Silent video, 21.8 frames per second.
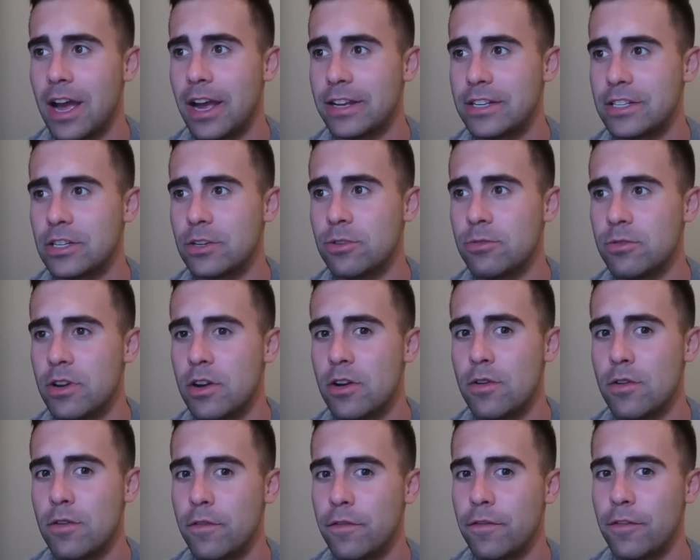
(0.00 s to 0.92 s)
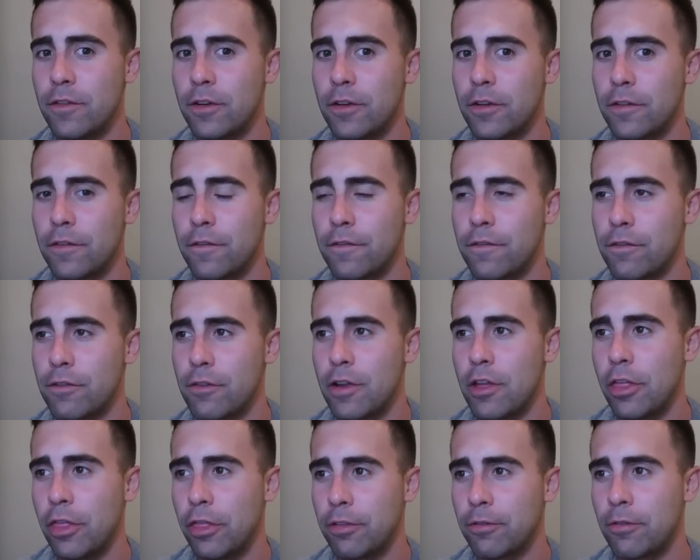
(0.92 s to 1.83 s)
I don't know for
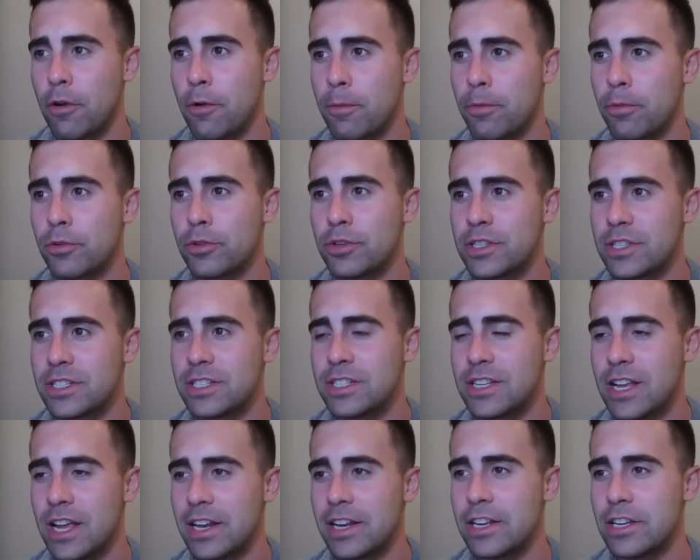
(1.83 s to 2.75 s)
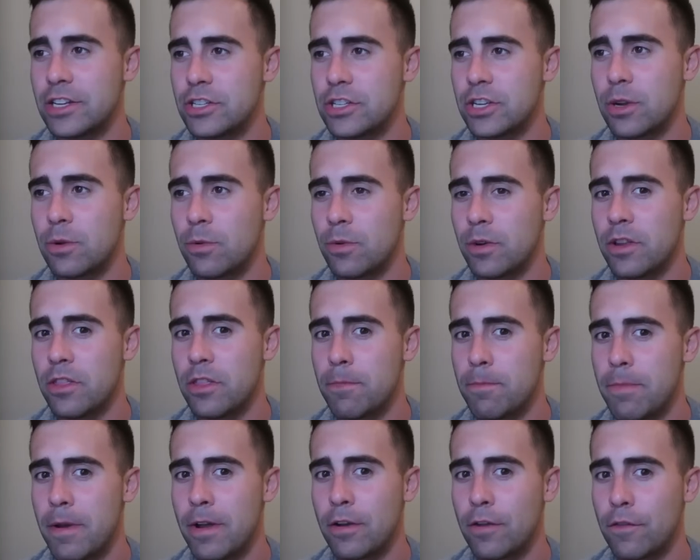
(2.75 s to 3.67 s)
free throw percentage. Like one of
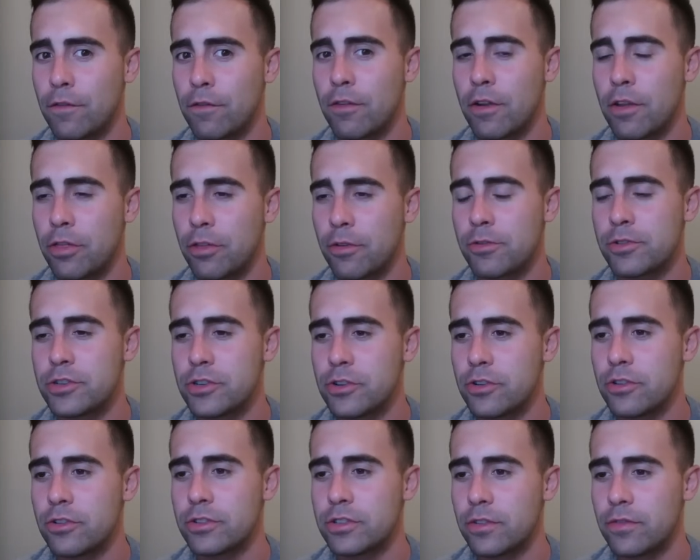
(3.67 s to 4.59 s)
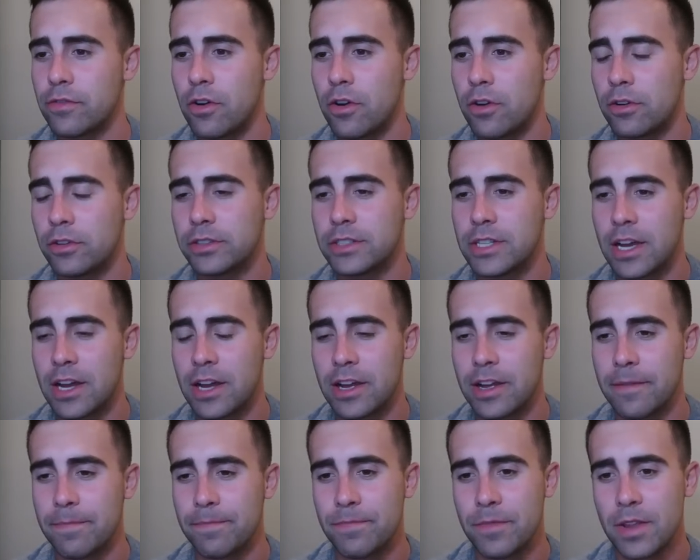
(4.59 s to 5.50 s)
the better free throw shooters of all
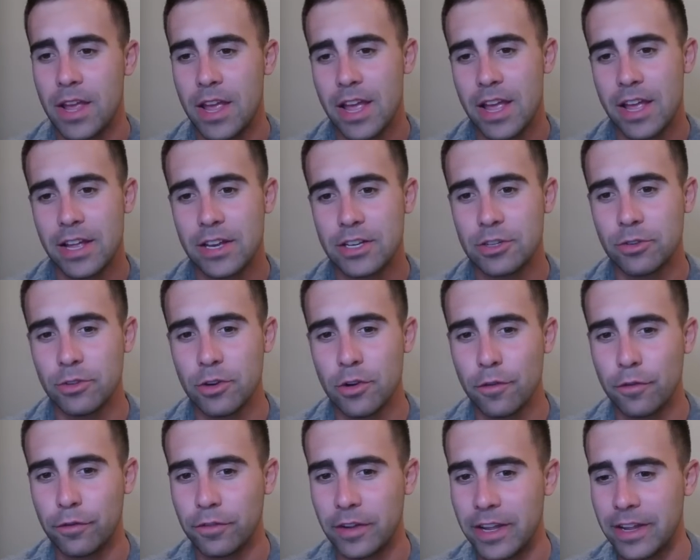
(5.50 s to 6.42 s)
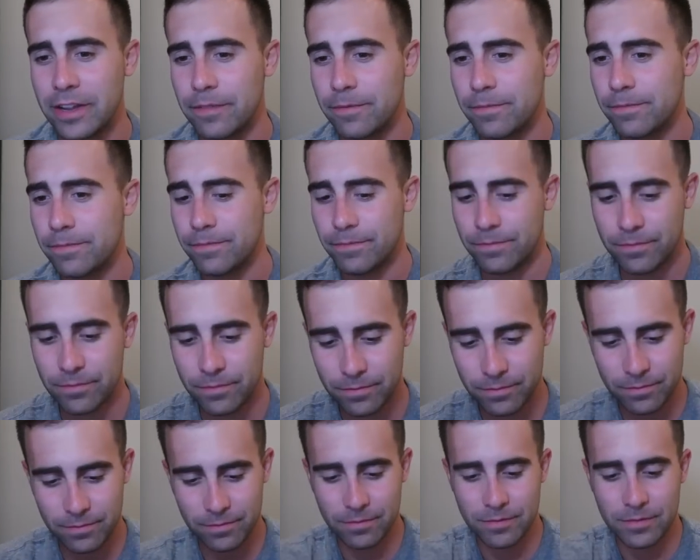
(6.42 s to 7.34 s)
time. Don't know if like
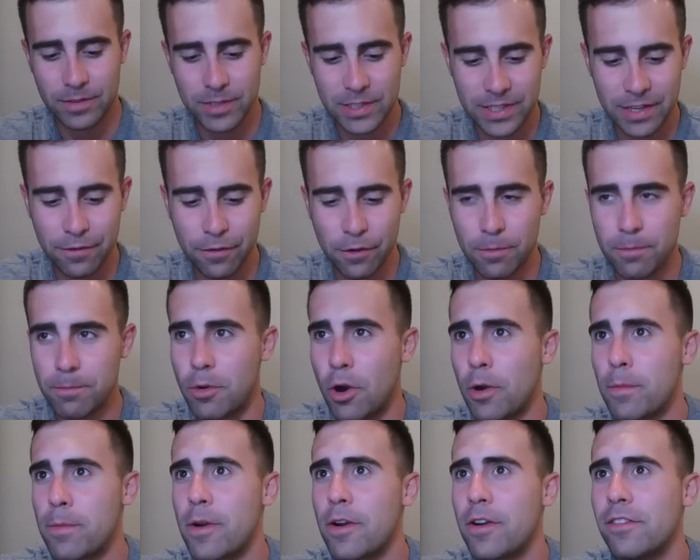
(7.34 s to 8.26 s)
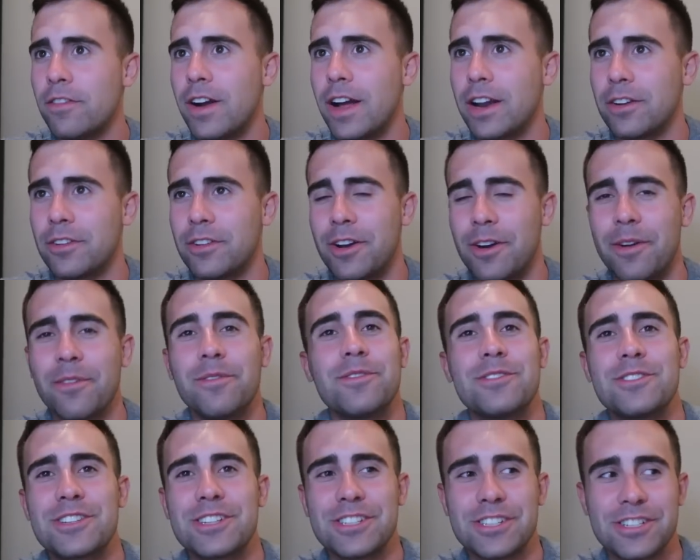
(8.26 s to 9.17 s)
Stephon Marbury. I don't know.
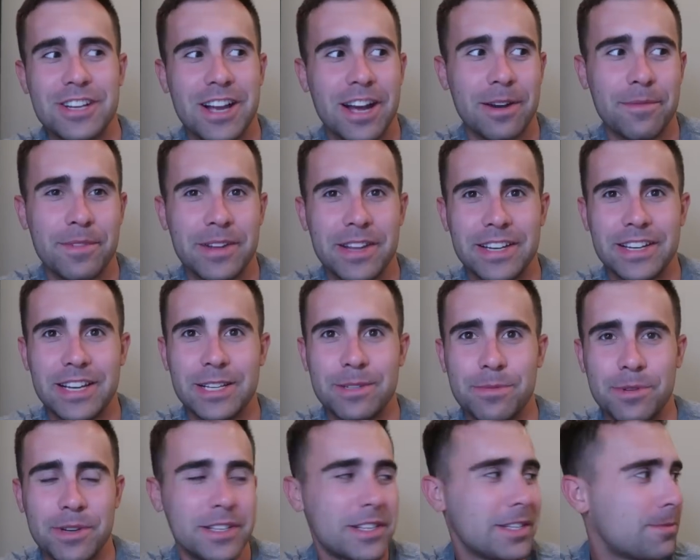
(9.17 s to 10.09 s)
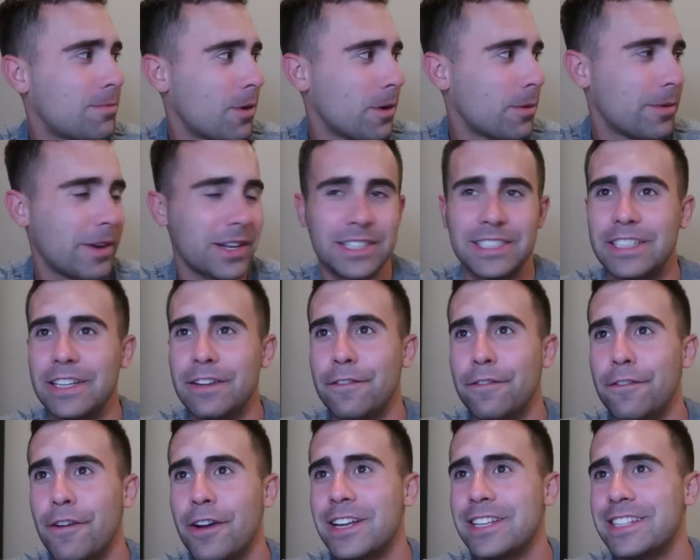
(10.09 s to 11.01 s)
I'm just kind of being desperate at this point. We got
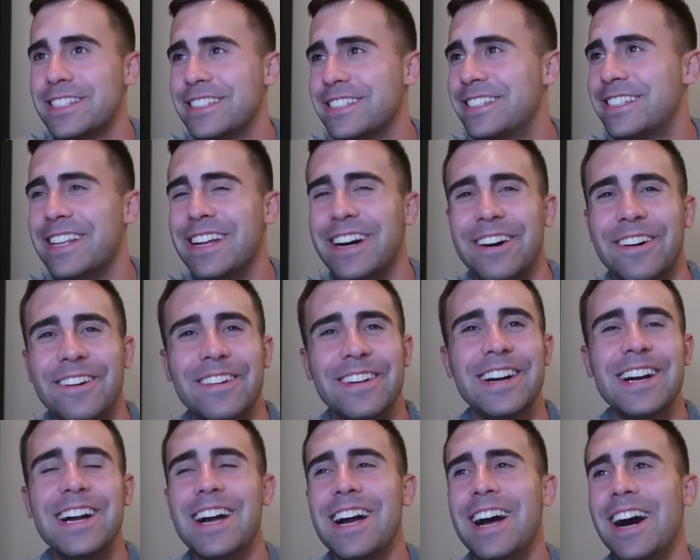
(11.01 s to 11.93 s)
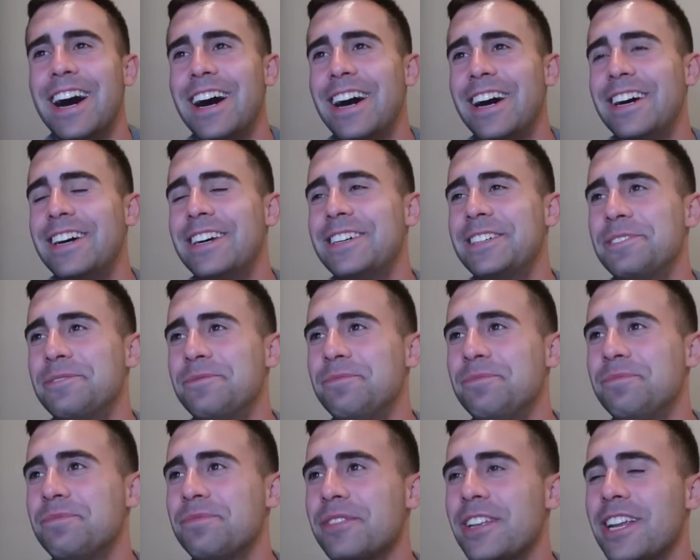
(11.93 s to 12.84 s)
Steve Francis. No.
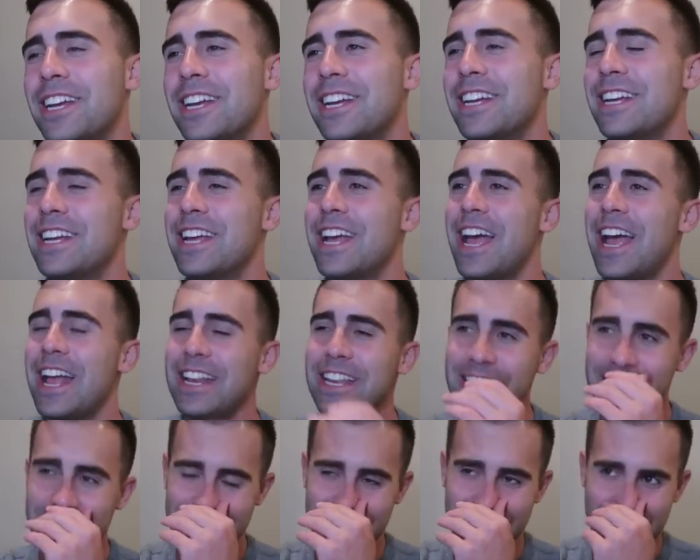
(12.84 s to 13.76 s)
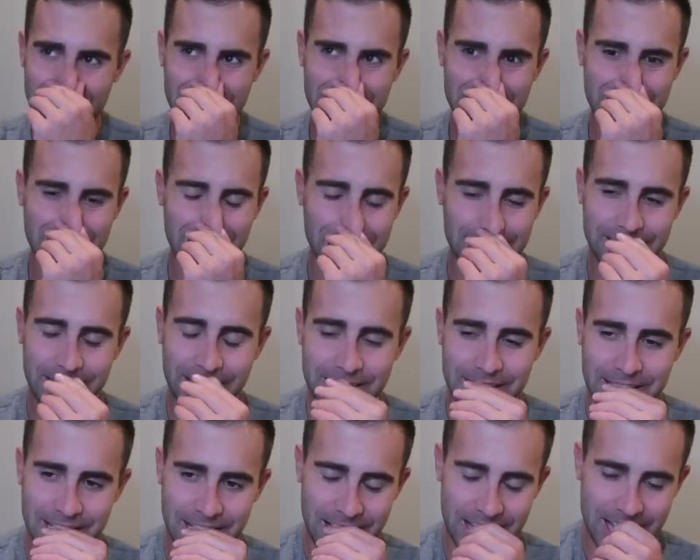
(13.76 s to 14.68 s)
Um any Nets? I
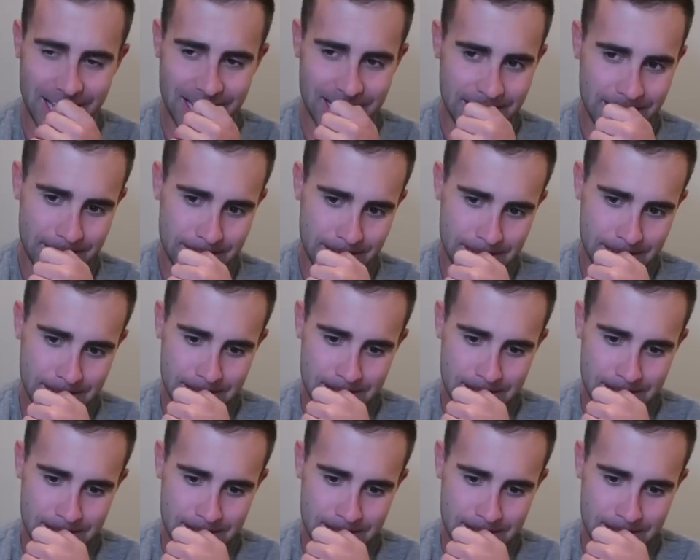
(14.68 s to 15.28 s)
said Kidd.